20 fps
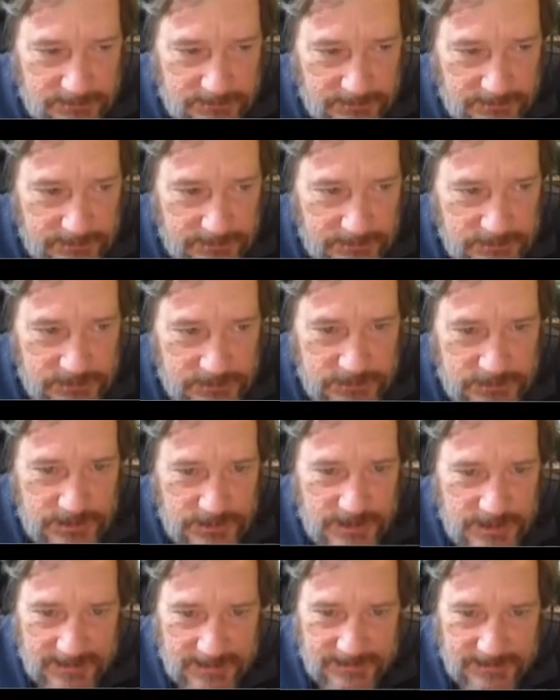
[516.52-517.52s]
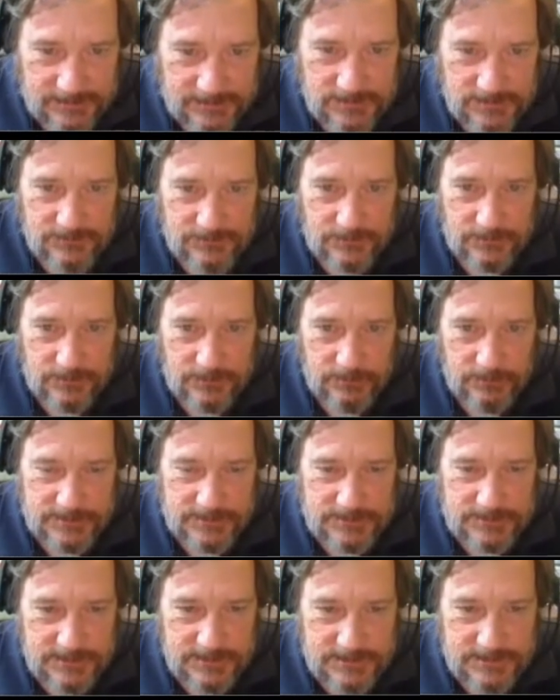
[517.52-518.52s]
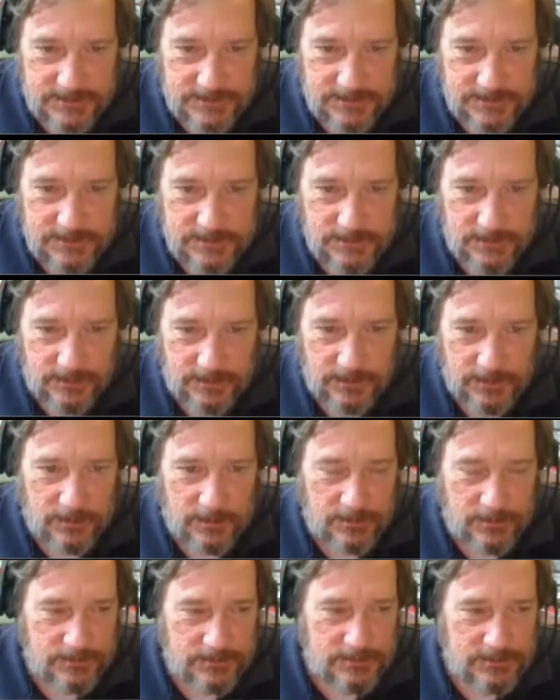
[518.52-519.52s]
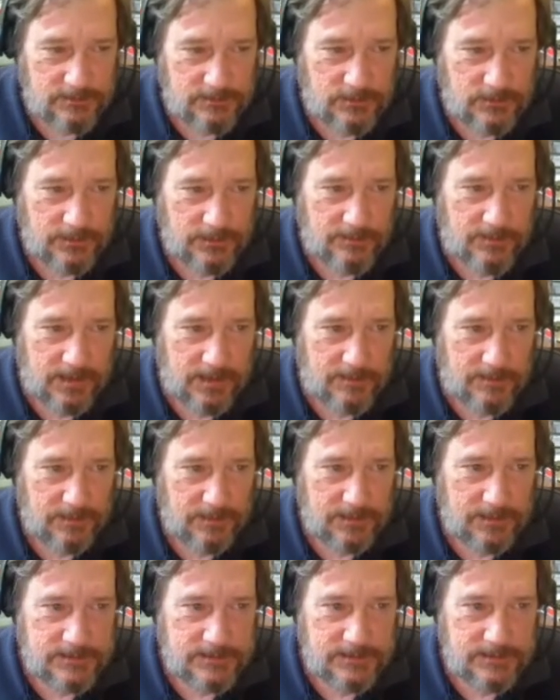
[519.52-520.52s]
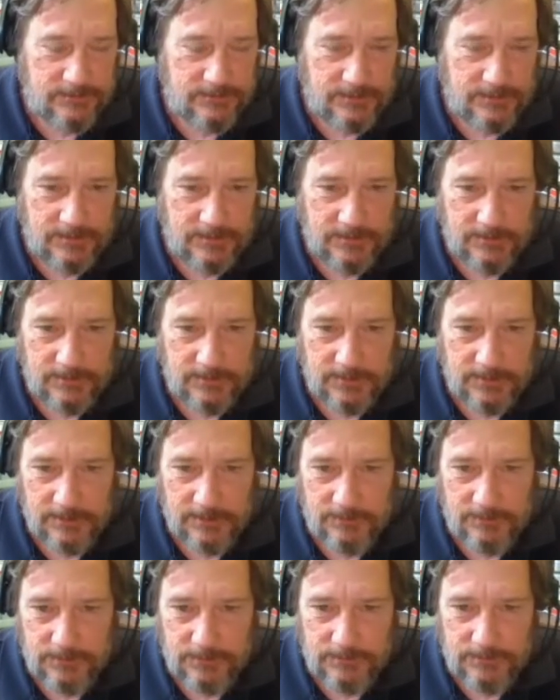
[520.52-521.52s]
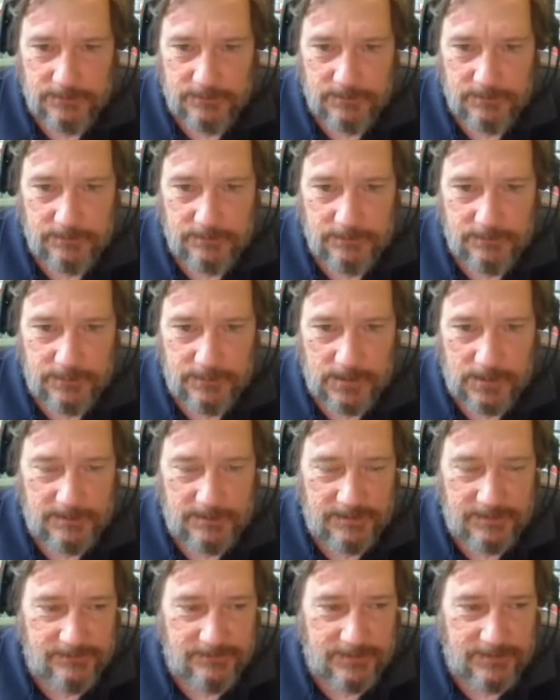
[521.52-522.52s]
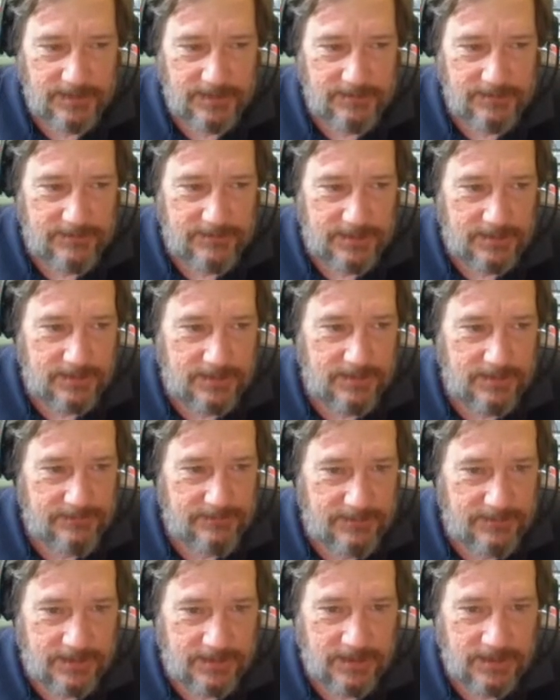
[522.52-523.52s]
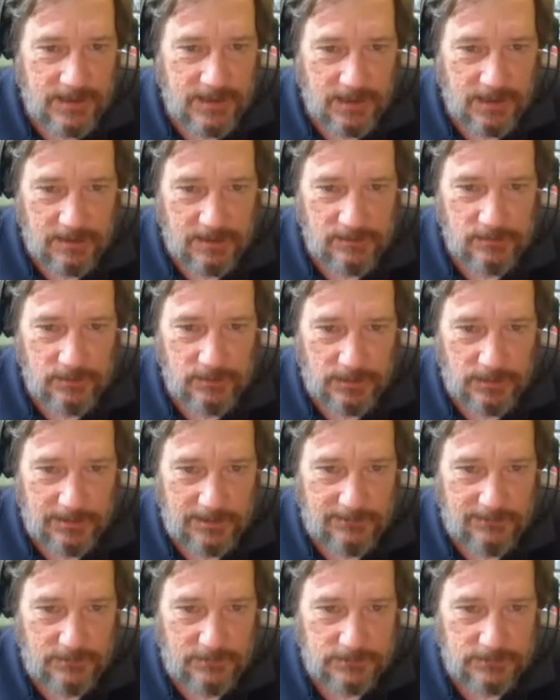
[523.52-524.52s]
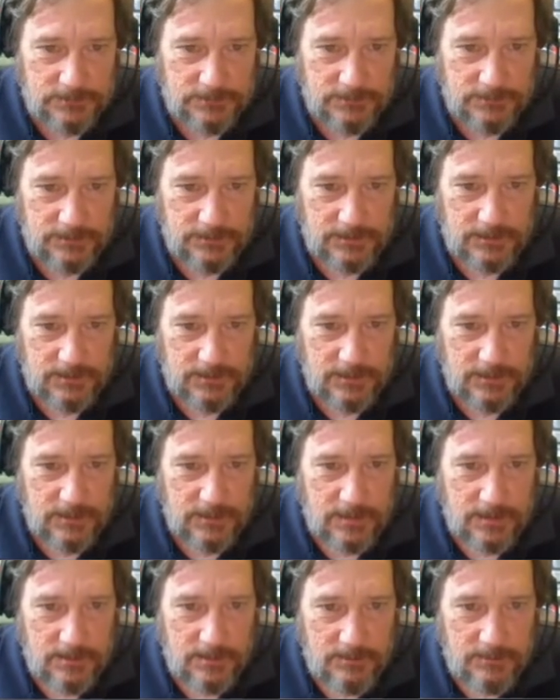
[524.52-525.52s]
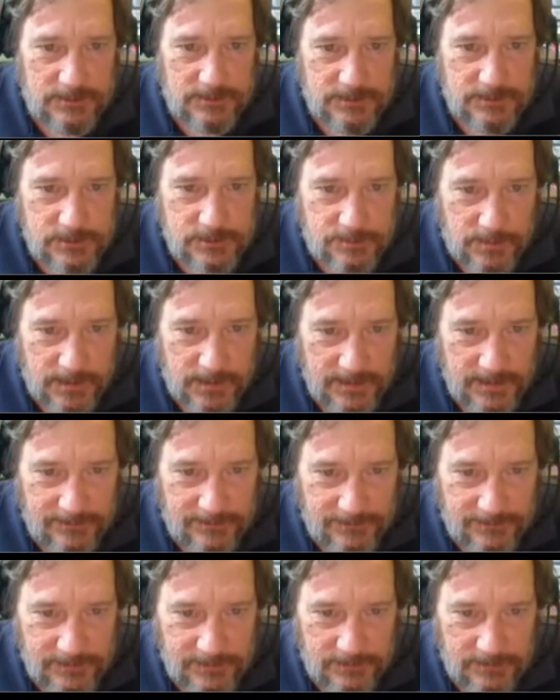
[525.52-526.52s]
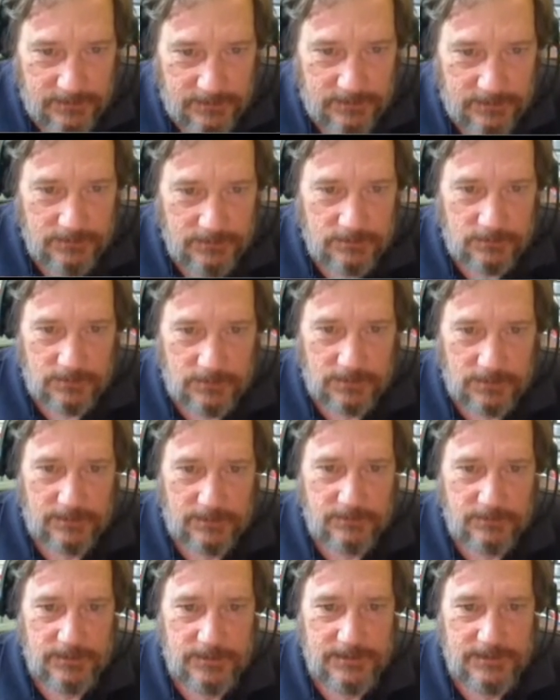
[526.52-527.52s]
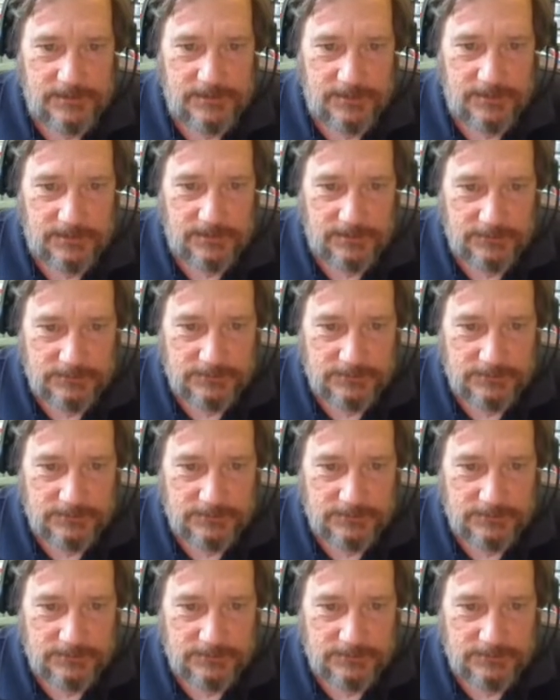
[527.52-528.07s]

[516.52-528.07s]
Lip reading: Those genetics for the resistance occur somewhere in the population, probably at very, very, very low levels. But you spray a field with a lot of weeds in it,